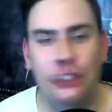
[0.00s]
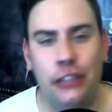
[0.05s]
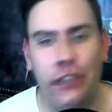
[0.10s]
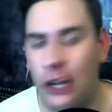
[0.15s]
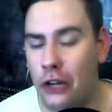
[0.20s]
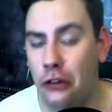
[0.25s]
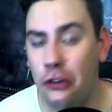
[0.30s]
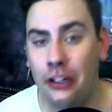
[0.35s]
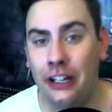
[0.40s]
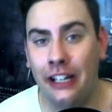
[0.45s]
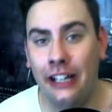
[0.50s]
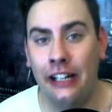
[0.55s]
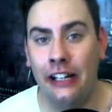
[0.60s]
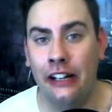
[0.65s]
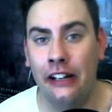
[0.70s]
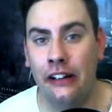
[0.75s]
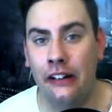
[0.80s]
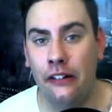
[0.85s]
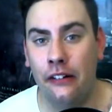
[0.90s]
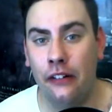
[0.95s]
this channel
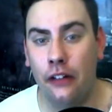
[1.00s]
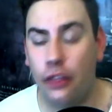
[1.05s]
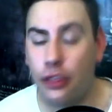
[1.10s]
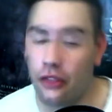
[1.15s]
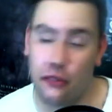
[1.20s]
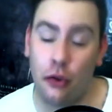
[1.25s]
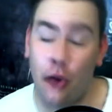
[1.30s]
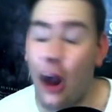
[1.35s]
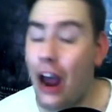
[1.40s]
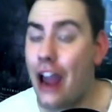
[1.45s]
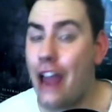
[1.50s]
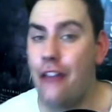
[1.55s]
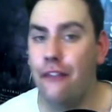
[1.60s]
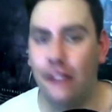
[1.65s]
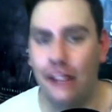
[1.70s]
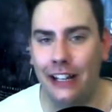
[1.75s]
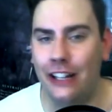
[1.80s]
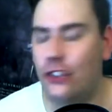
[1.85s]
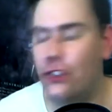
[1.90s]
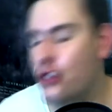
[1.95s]
can
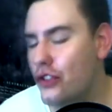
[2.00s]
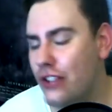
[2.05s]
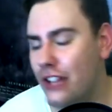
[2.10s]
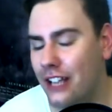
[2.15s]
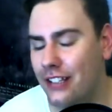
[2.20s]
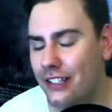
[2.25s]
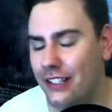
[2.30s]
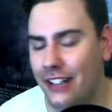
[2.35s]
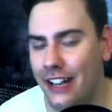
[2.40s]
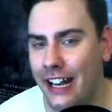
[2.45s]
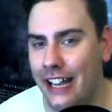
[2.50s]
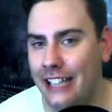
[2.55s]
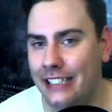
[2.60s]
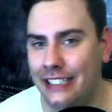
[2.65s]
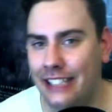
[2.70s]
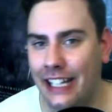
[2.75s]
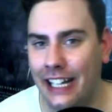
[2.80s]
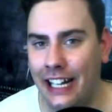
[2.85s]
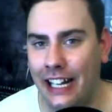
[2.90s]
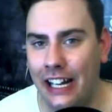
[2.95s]
thrive in
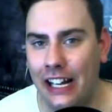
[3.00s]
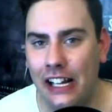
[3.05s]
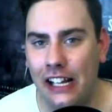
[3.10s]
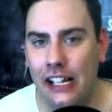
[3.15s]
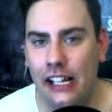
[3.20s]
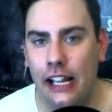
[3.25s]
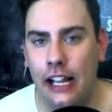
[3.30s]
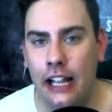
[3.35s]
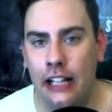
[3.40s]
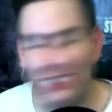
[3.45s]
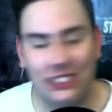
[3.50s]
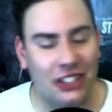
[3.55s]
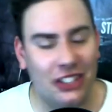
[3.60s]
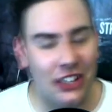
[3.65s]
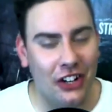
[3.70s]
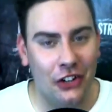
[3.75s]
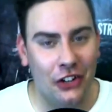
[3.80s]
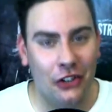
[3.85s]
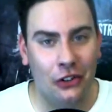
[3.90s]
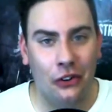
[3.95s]
2018. So that's
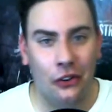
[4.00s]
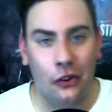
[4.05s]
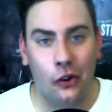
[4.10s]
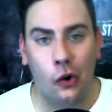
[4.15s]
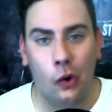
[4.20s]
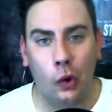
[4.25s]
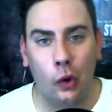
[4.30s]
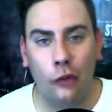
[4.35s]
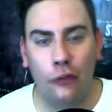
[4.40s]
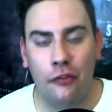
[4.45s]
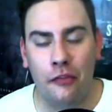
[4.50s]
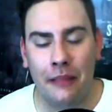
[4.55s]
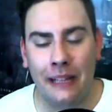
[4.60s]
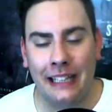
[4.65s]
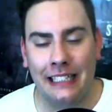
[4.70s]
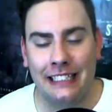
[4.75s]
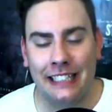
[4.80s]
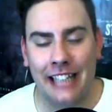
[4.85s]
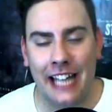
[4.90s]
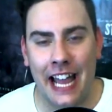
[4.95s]
going to do it all for
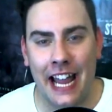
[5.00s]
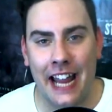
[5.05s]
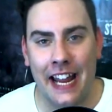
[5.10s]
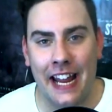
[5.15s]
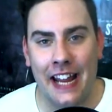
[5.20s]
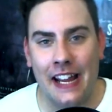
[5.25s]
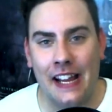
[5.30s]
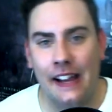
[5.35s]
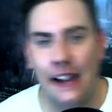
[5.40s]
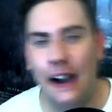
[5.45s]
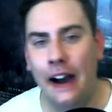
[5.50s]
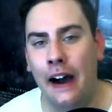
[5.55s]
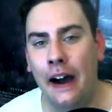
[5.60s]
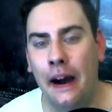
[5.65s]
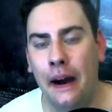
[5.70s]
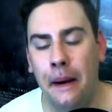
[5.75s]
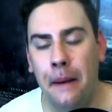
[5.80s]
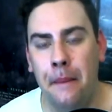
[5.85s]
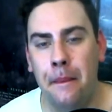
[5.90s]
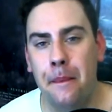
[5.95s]
me today.
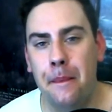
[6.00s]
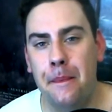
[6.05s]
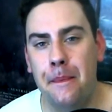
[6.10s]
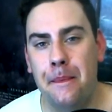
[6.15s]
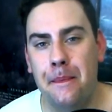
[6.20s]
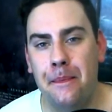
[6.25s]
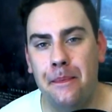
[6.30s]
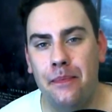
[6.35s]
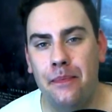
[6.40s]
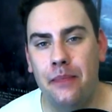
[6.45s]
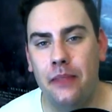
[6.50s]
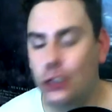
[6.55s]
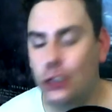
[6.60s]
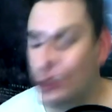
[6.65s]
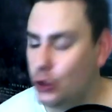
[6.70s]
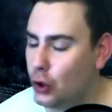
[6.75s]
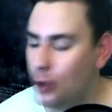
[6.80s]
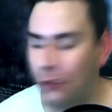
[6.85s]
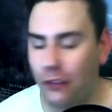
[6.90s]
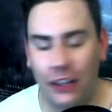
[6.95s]

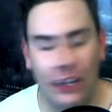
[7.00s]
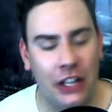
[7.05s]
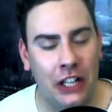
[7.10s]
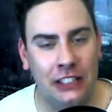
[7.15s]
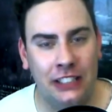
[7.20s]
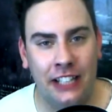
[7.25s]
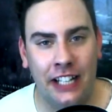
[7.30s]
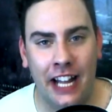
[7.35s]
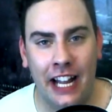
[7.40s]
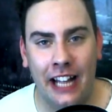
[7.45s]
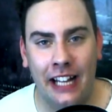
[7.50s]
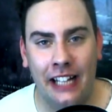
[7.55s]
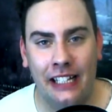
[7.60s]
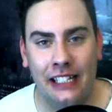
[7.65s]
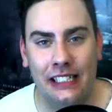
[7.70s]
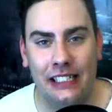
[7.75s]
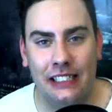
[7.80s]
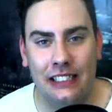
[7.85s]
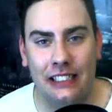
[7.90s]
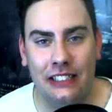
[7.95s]
Short video
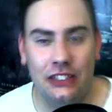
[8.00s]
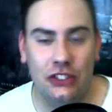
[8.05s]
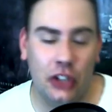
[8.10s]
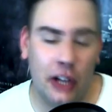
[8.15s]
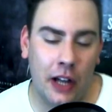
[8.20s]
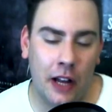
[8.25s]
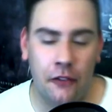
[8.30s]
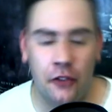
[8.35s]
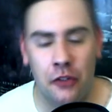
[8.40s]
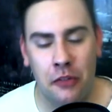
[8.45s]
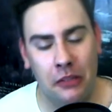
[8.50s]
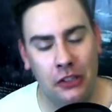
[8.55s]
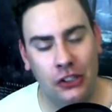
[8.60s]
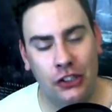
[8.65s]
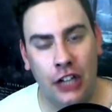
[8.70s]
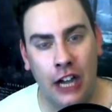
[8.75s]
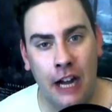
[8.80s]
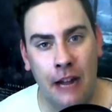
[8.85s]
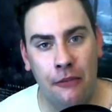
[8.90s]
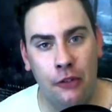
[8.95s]
today. Don't have too
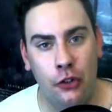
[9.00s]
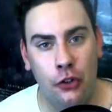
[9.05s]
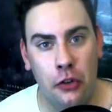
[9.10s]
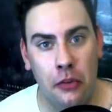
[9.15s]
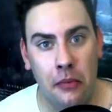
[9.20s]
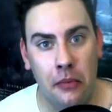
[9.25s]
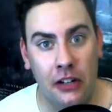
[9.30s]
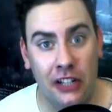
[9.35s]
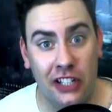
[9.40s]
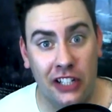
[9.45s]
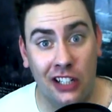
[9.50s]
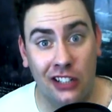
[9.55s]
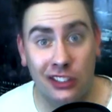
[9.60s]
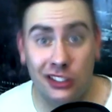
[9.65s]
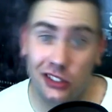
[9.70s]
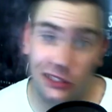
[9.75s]
much time to do much